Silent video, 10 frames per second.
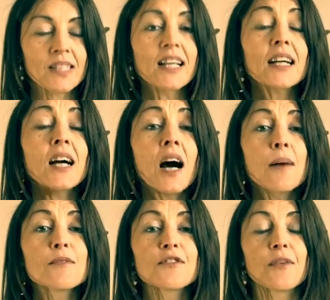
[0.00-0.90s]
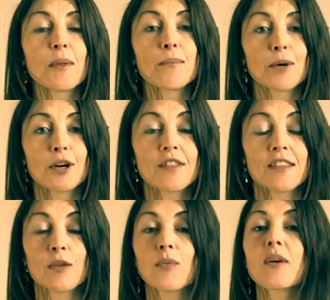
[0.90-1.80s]
that comes from the birth
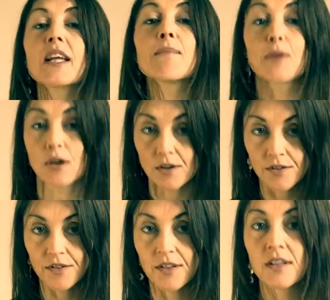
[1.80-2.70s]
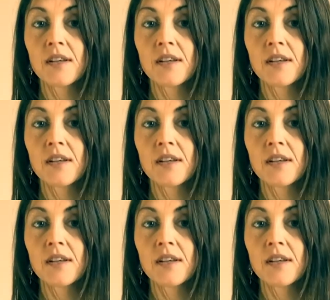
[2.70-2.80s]
and the rebirth.